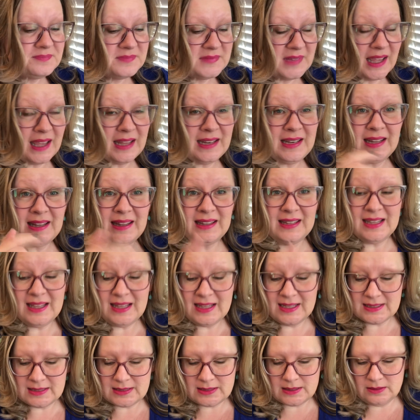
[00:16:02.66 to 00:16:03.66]
And in
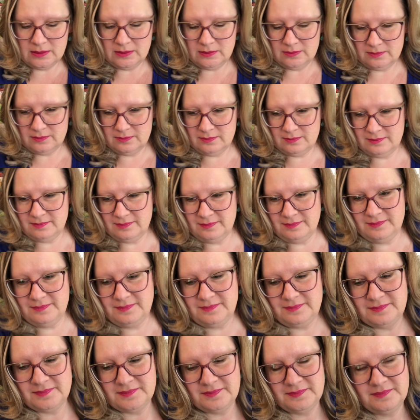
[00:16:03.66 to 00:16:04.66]
this, the
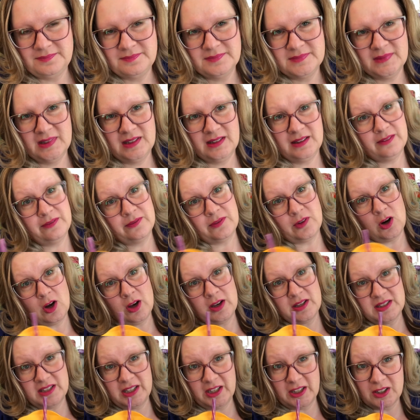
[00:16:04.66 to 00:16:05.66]

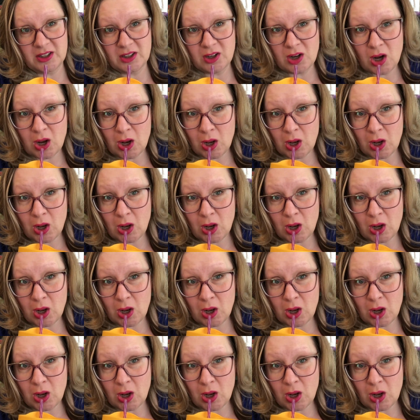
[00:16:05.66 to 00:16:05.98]
frog's here.